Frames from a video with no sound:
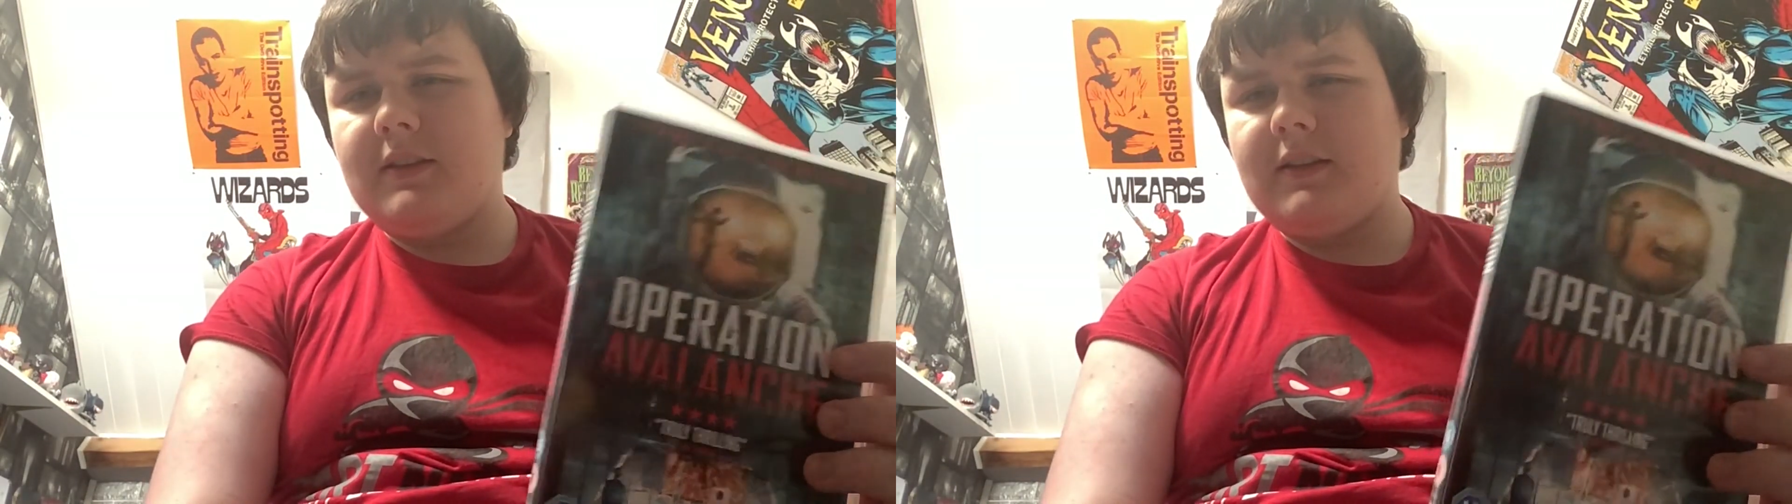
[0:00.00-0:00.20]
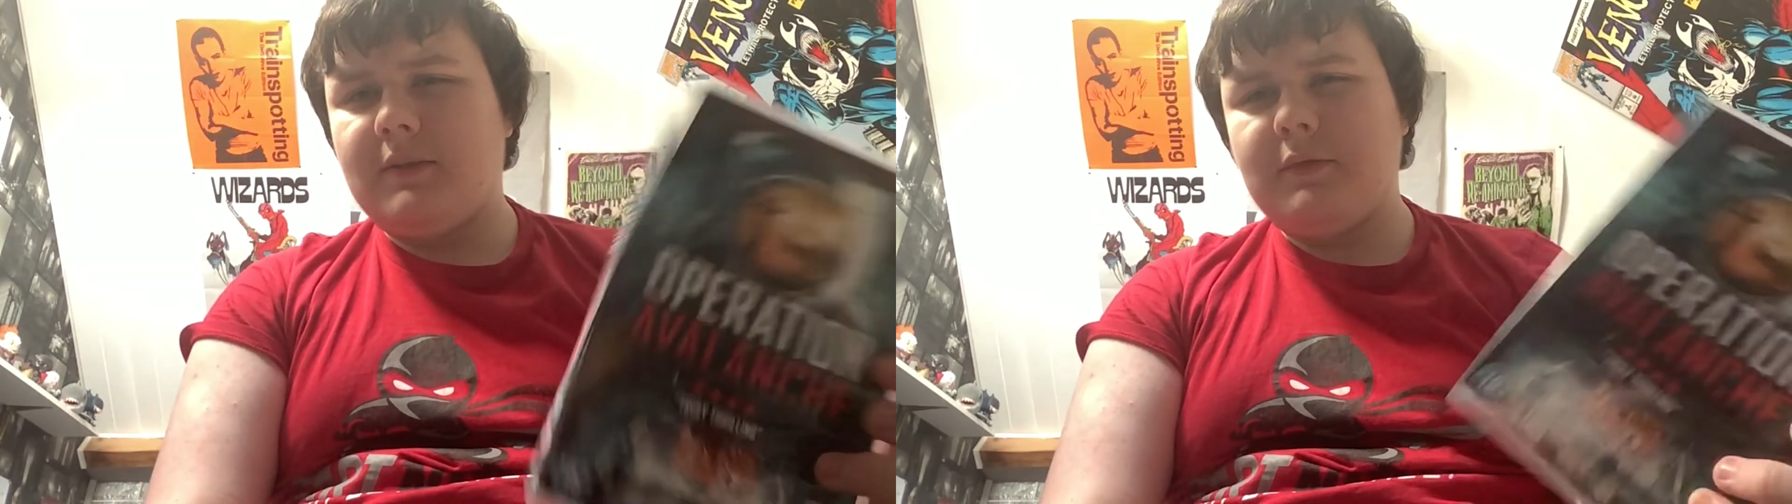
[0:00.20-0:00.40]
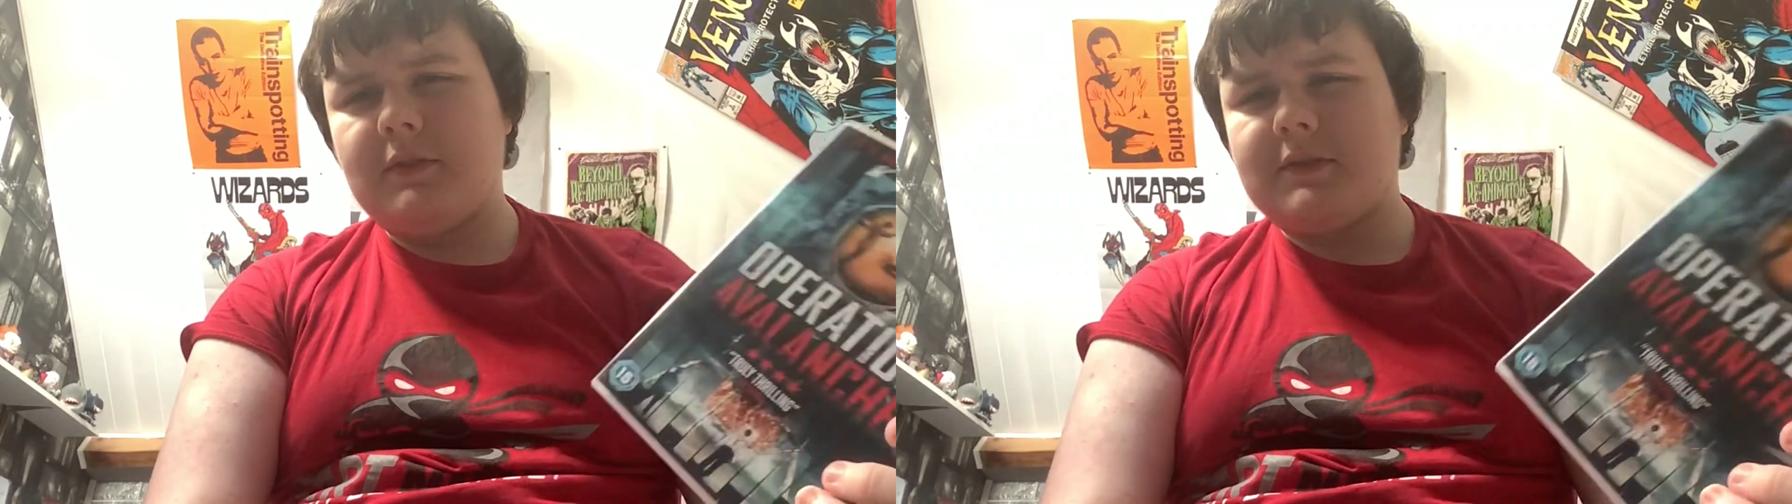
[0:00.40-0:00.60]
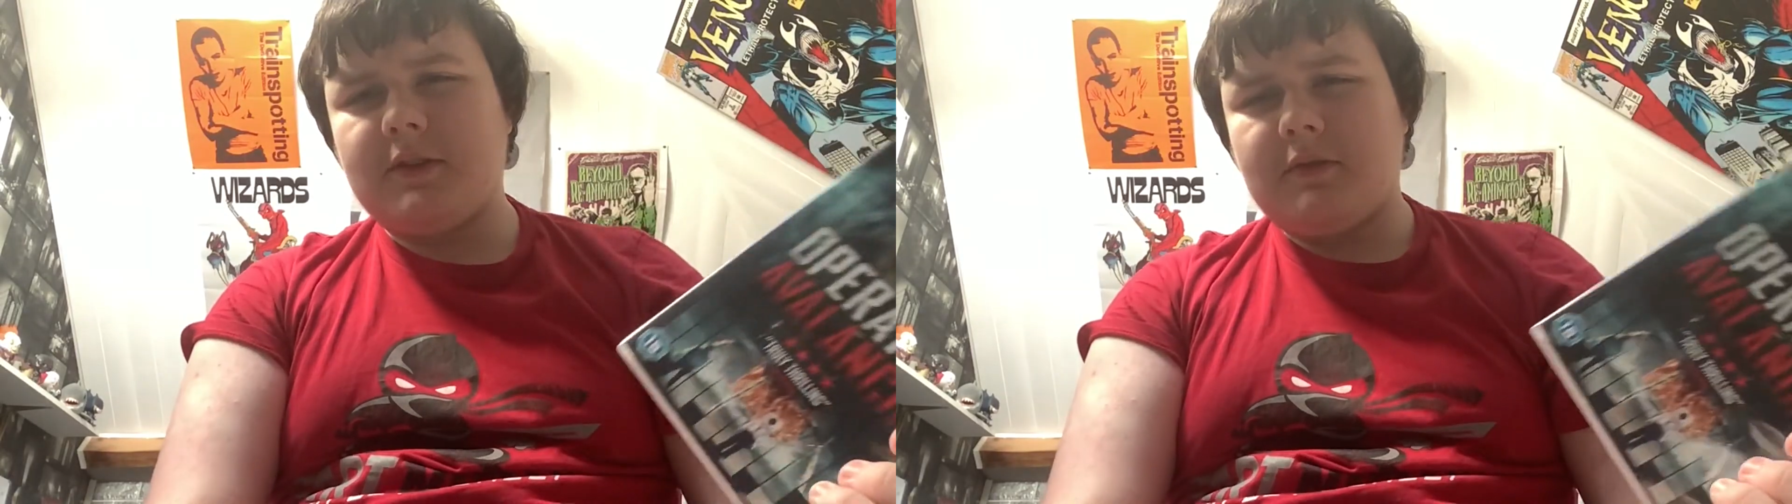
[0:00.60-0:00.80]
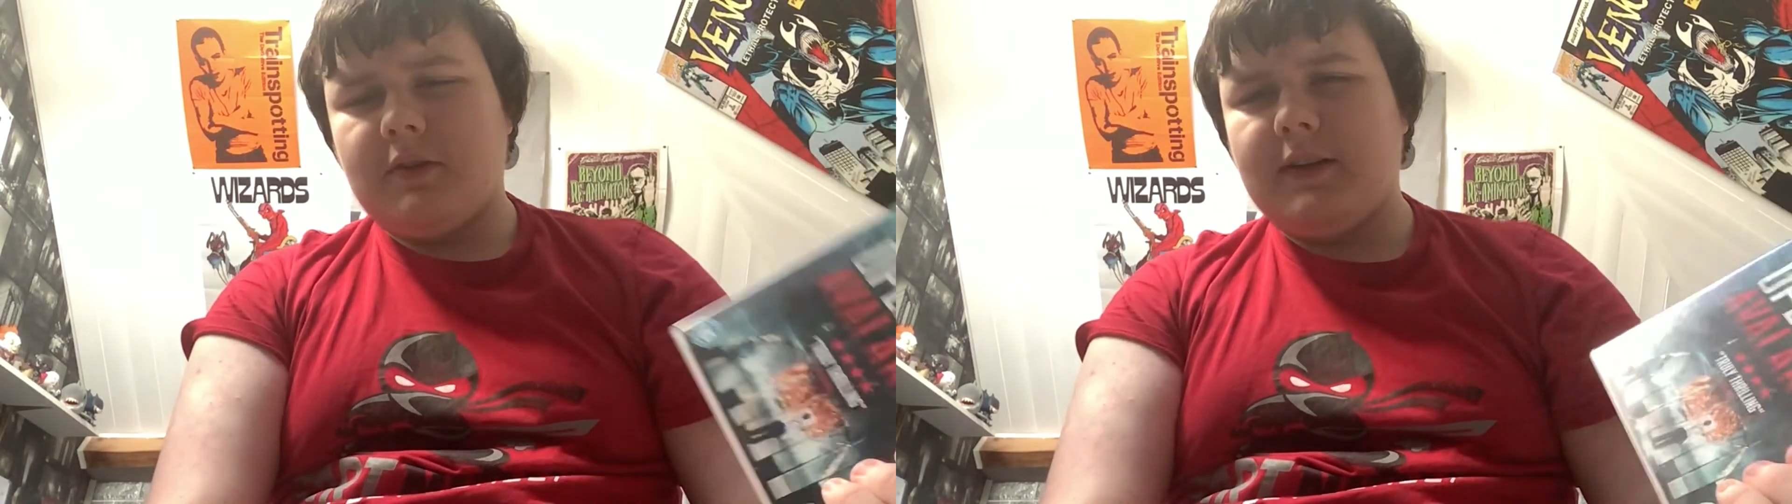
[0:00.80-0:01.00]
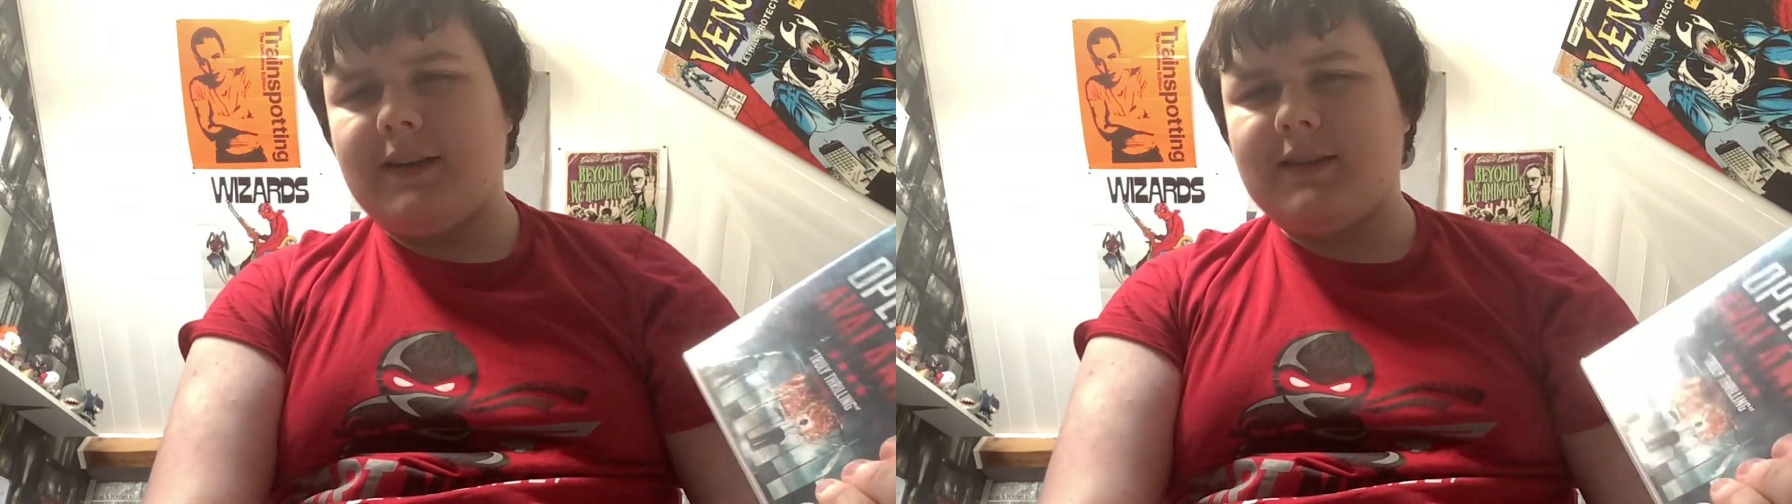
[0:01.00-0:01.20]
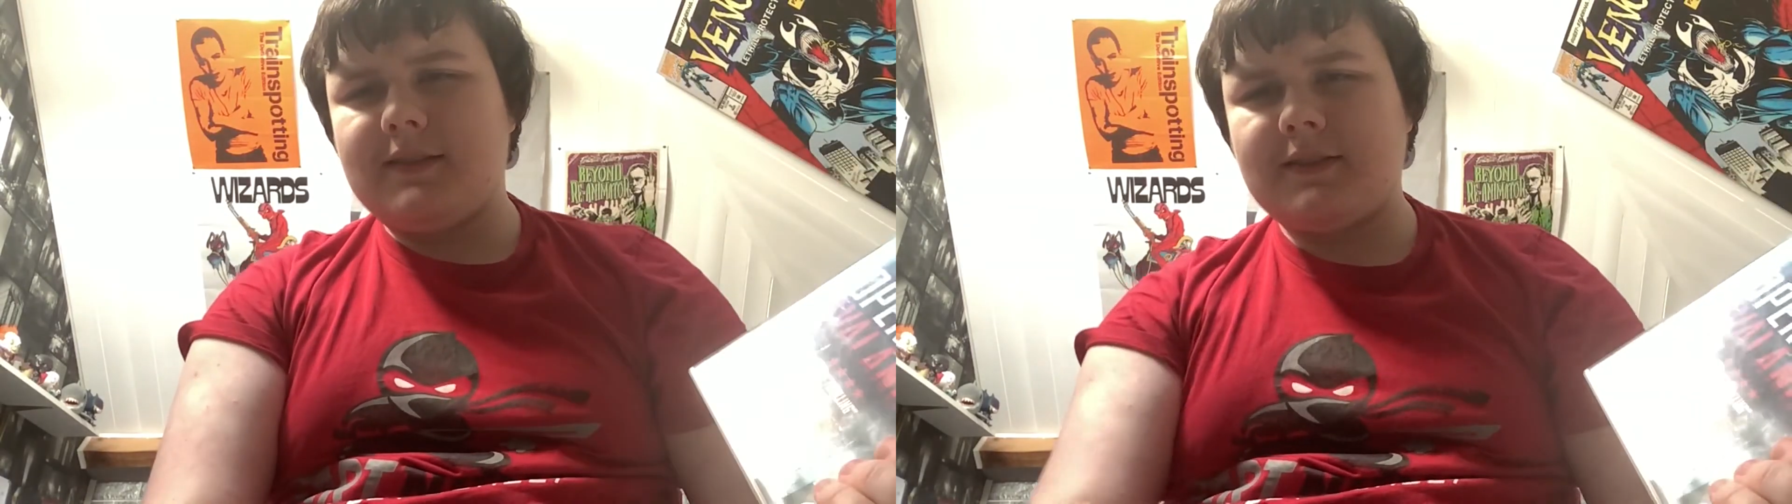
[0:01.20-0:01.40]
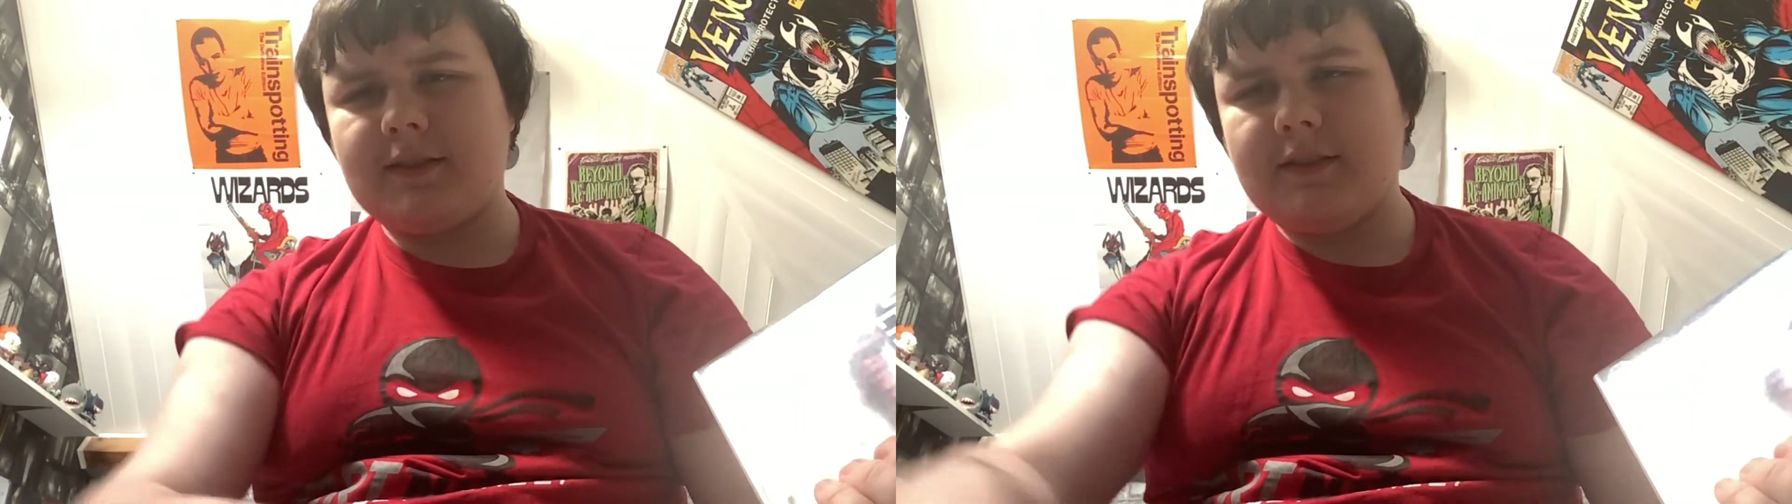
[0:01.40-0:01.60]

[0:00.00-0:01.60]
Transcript: Even knows how good it is.